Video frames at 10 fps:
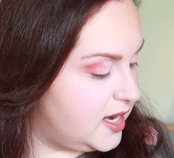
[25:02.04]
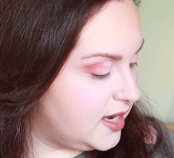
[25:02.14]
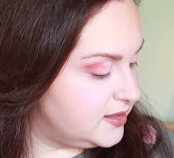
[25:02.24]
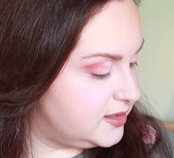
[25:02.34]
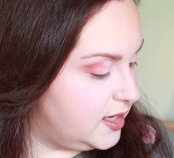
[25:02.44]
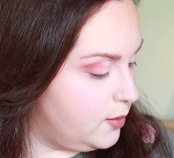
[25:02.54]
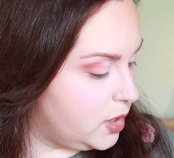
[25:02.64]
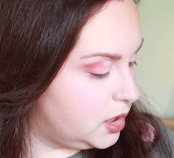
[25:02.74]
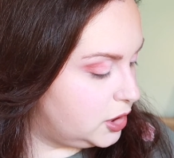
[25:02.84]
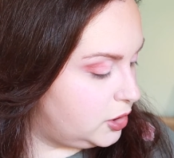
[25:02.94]
next thing
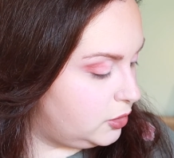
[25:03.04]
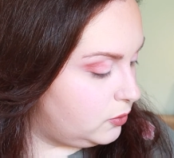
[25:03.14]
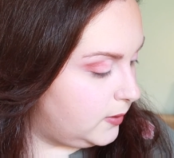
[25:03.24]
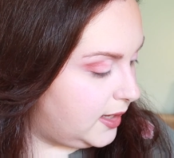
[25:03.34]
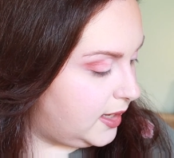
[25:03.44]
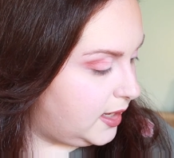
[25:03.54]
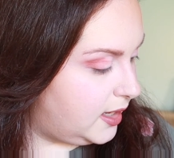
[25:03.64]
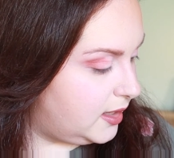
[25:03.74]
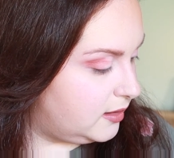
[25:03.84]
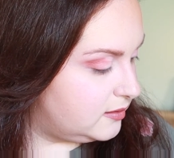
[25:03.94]
we're gonna do
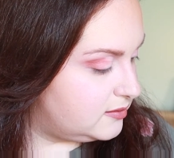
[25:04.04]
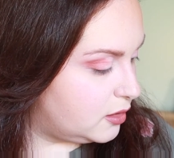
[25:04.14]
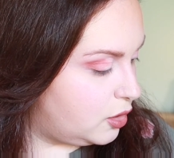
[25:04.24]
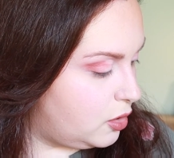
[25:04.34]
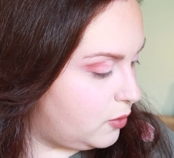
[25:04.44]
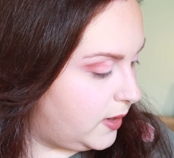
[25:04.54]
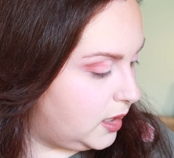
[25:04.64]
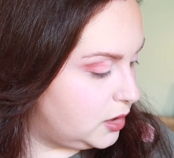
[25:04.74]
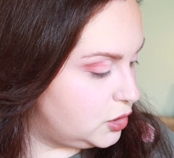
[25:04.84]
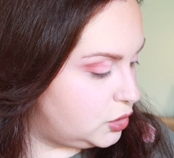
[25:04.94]
is go
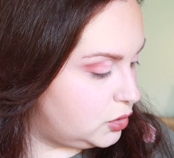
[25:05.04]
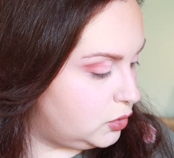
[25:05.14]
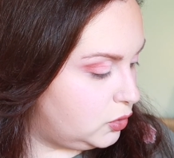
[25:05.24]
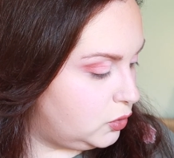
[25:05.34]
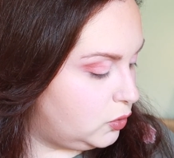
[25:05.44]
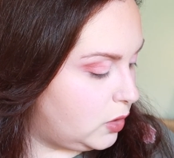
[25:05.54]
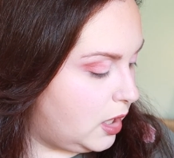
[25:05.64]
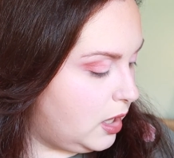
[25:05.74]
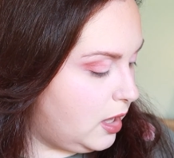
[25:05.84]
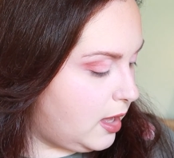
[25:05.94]
into,
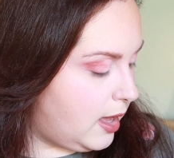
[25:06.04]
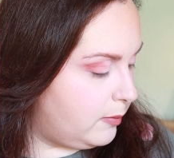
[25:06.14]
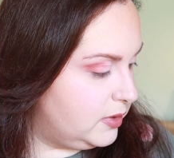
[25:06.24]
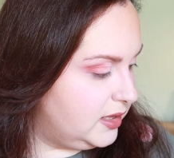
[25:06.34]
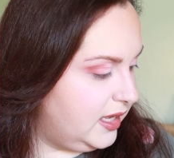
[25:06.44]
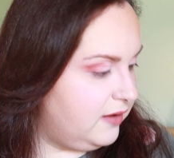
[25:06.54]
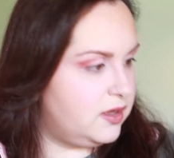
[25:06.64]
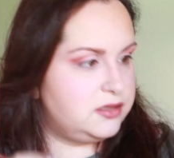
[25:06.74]
I believe,